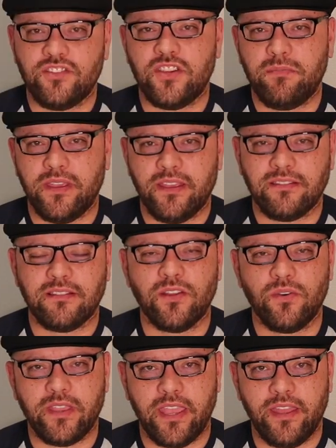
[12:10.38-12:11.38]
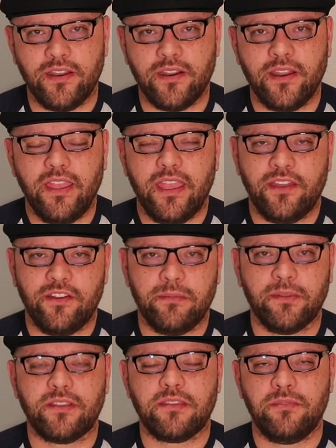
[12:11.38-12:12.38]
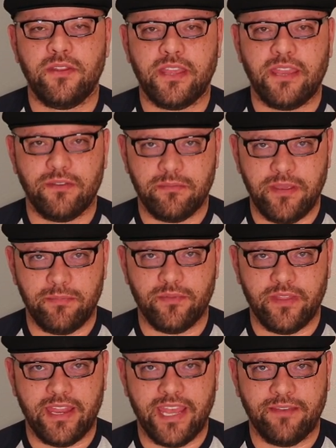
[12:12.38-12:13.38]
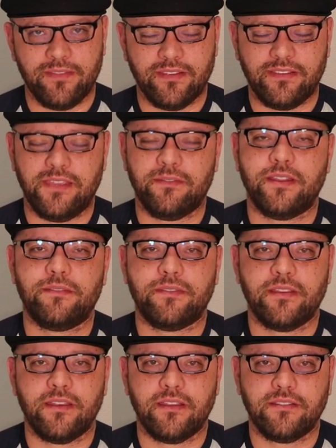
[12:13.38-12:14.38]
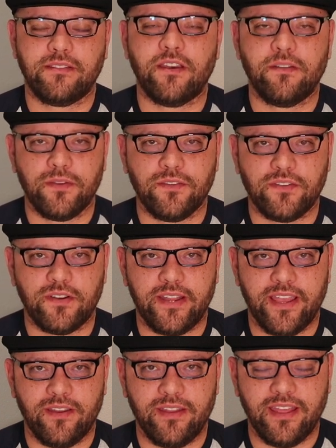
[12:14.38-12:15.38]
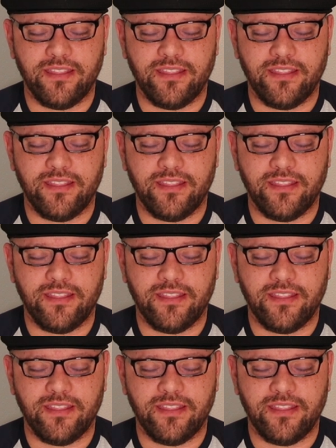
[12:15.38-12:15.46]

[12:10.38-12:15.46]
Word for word: and GPS locator, and you're able to communicate with people that have this, even if the cell phones are down.